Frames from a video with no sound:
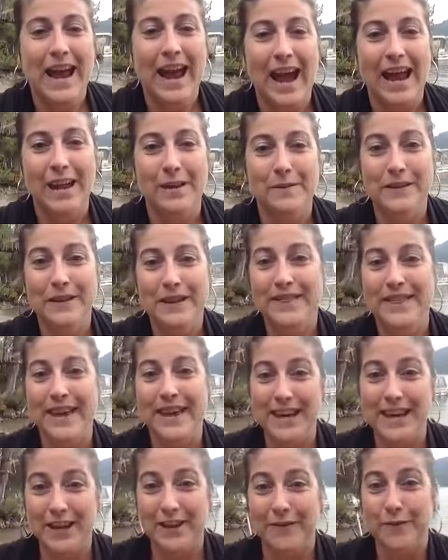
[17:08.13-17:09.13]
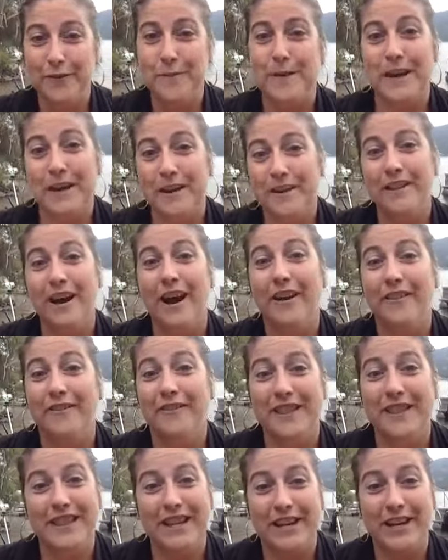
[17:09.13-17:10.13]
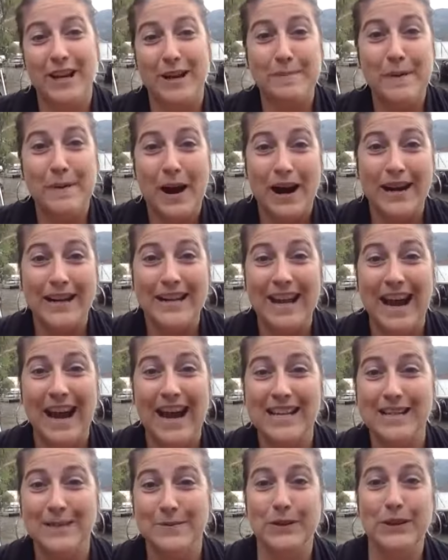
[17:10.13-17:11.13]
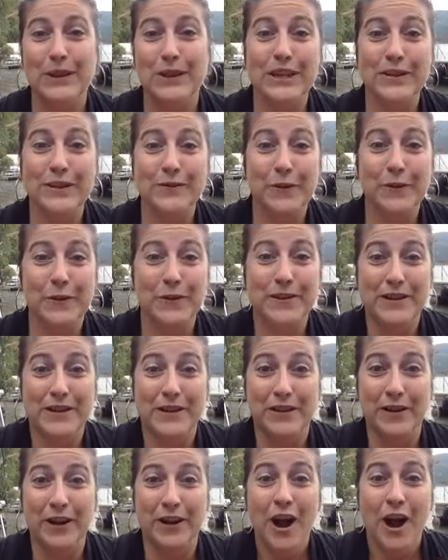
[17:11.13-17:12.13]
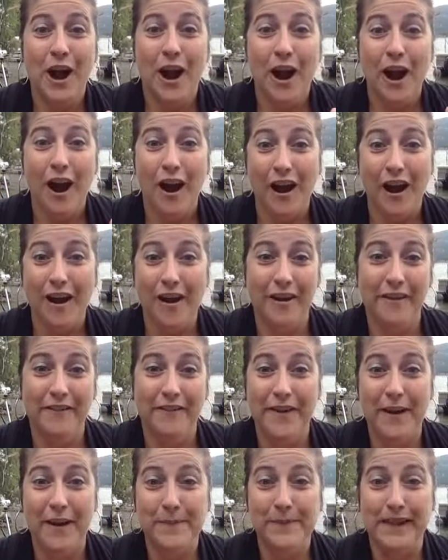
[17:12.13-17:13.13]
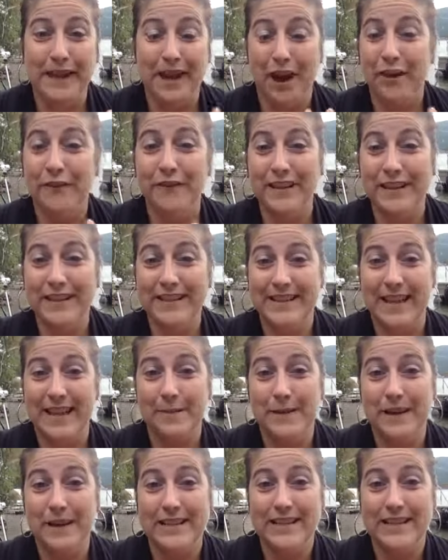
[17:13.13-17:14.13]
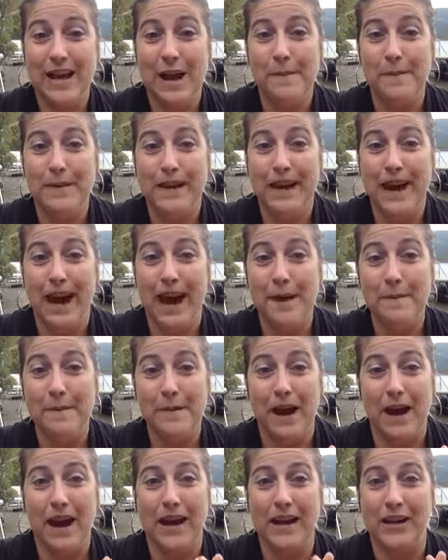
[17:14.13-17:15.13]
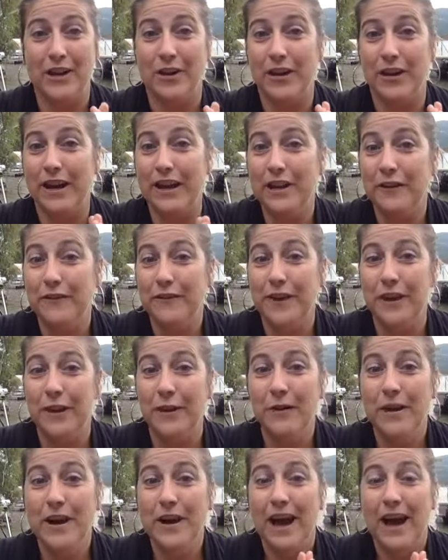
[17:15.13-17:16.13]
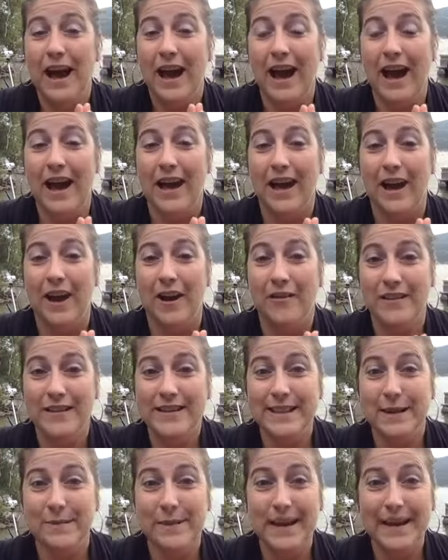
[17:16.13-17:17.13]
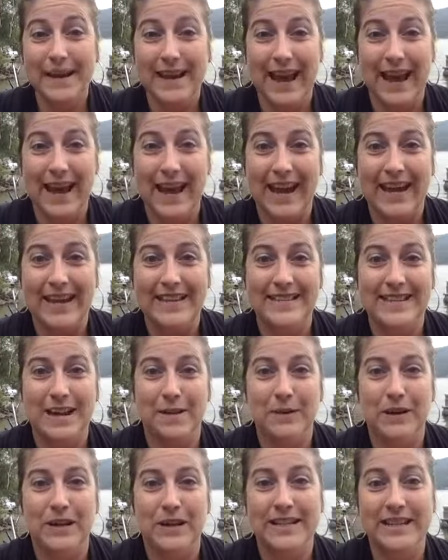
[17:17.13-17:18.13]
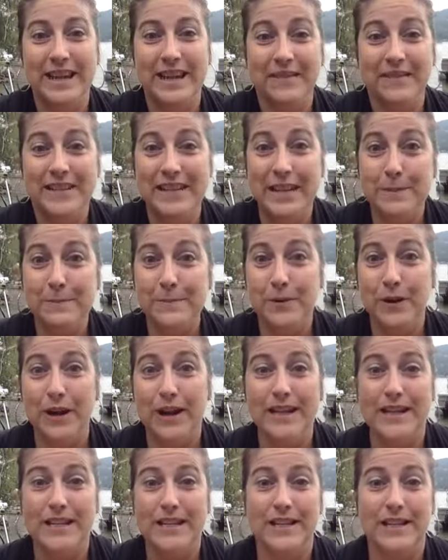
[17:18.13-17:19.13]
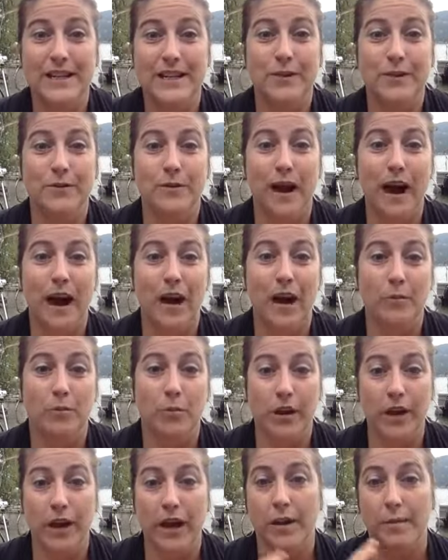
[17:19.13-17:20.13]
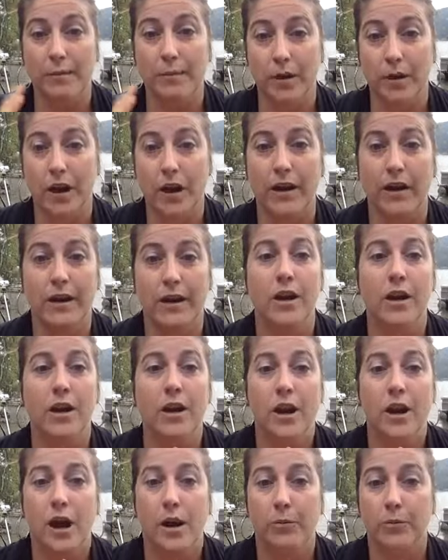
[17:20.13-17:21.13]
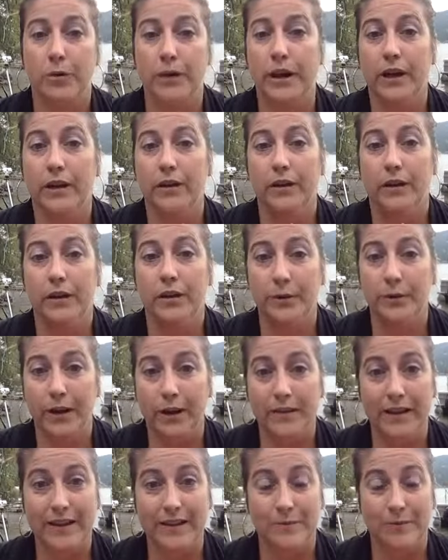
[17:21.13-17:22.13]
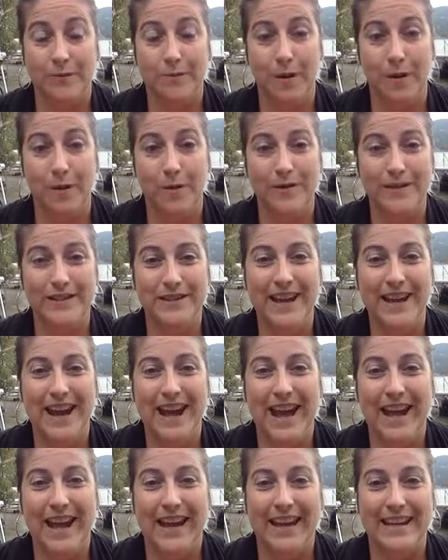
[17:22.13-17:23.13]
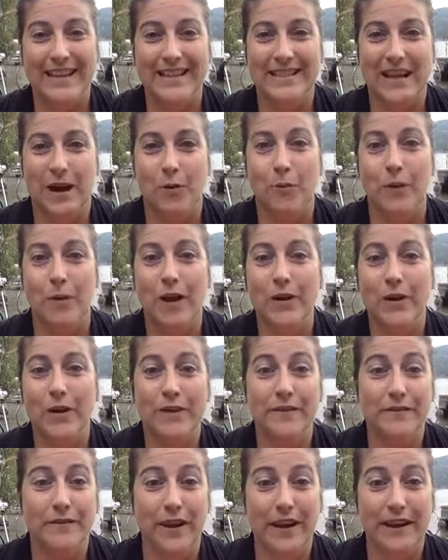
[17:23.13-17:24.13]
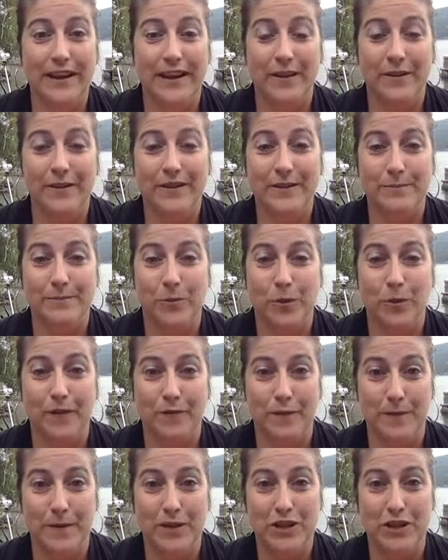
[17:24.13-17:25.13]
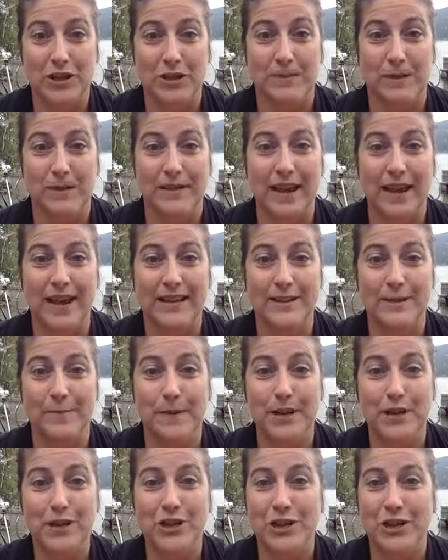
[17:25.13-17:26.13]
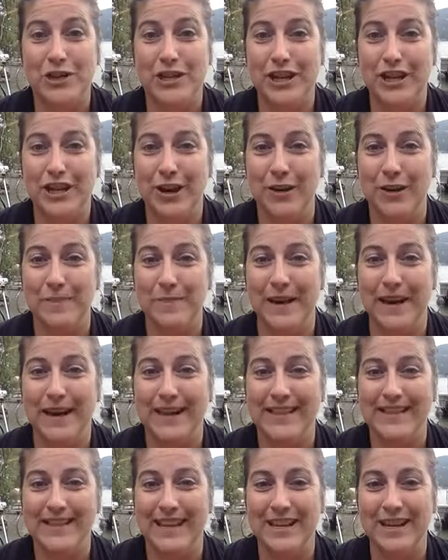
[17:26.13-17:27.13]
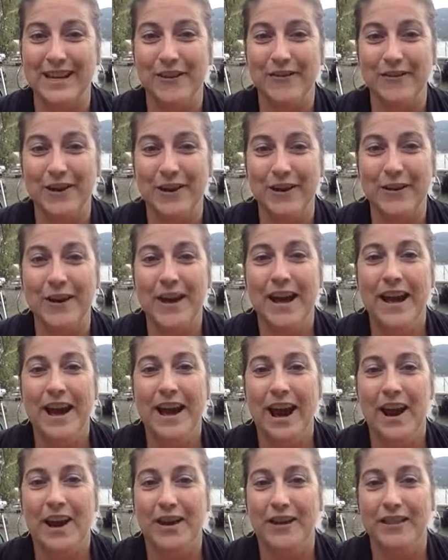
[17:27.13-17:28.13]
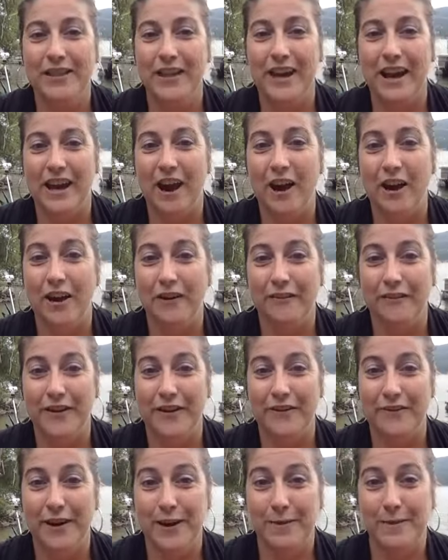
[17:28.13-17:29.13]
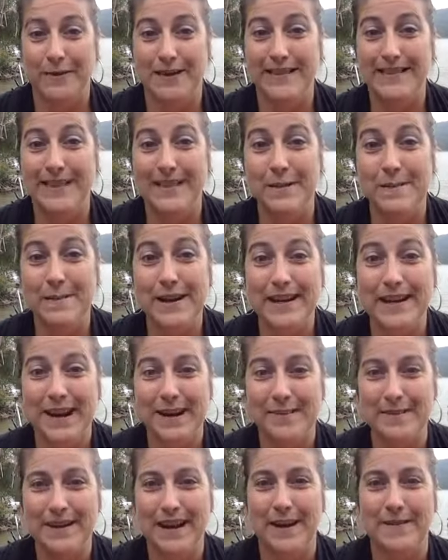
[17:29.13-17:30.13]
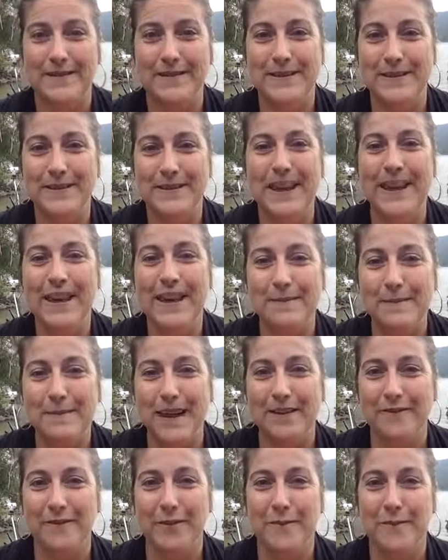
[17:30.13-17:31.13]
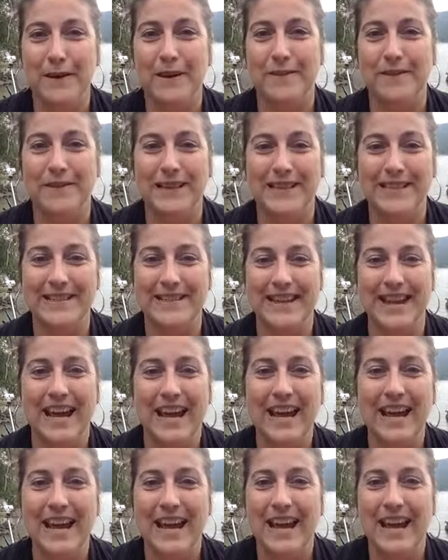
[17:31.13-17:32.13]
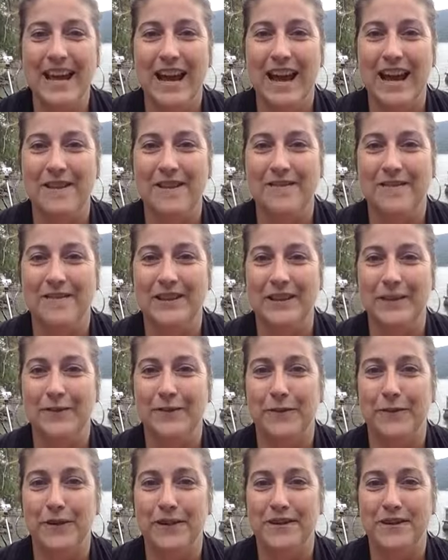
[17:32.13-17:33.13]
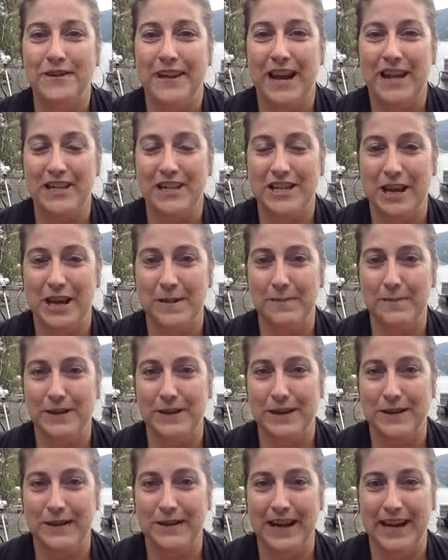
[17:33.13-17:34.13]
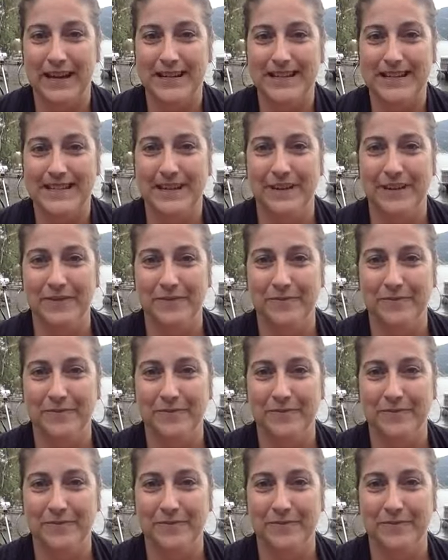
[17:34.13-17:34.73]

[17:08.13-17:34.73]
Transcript: And I want to thank you for being on the Are We There Yet podcast. We're looking forward to your family RV summit coming up, your interview on the summit. And we're going to dive deeper into working abroad and working on a career that's remote, and where you can find out more information about that. So make sure you check out Megan's interview on the RV Family Summit coming up. So thank you, Megan, for being with us today. And we look forward to catching up with you again soon.